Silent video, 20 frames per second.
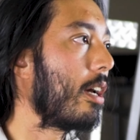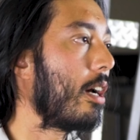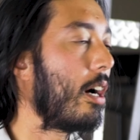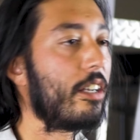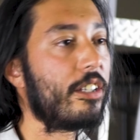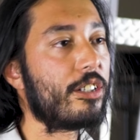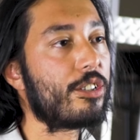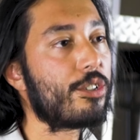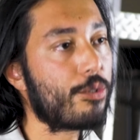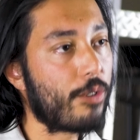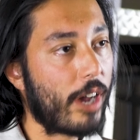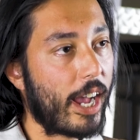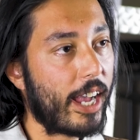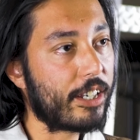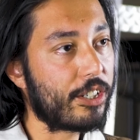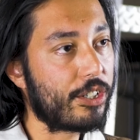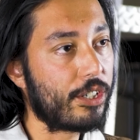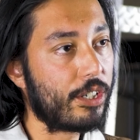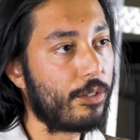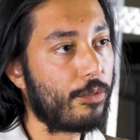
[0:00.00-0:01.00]
a
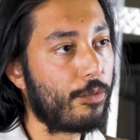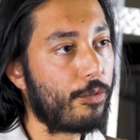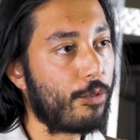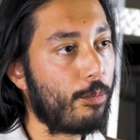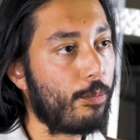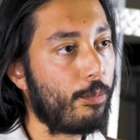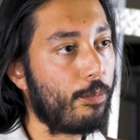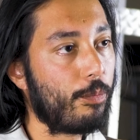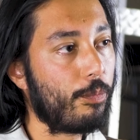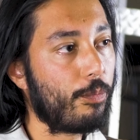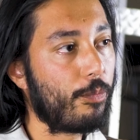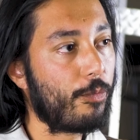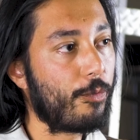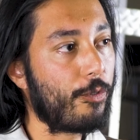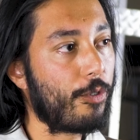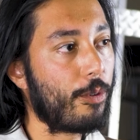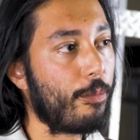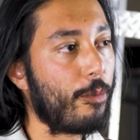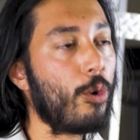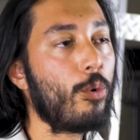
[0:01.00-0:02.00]
distraction from
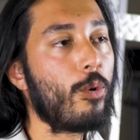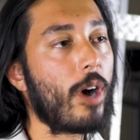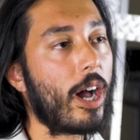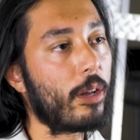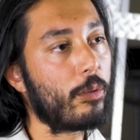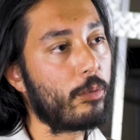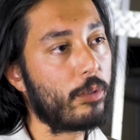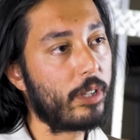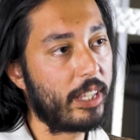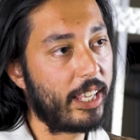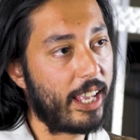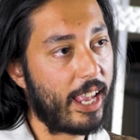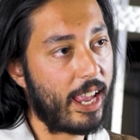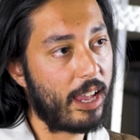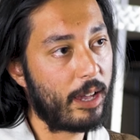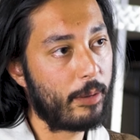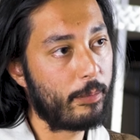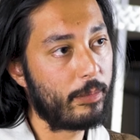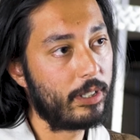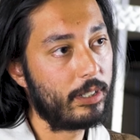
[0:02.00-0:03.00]
from who I really
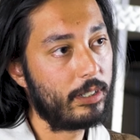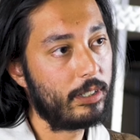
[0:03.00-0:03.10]
am.